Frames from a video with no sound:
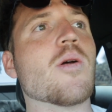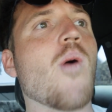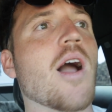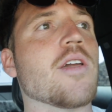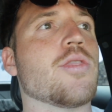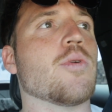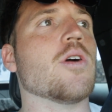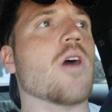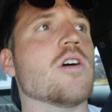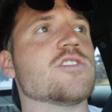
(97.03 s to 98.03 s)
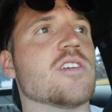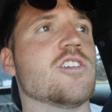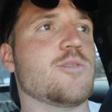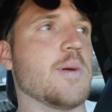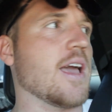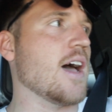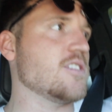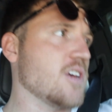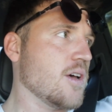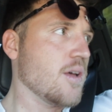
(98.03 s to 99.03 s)
gonna walk you through those just
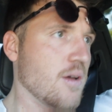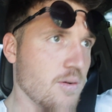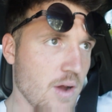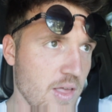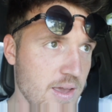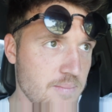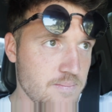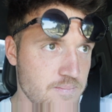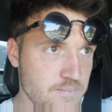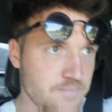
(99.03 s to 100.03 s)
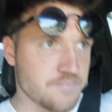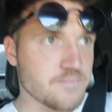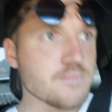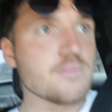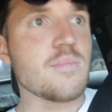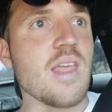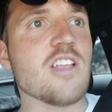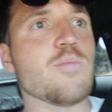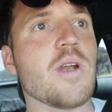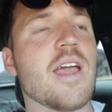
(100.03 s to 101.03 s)
because really
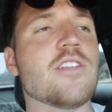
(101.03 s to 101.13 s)
it's pretty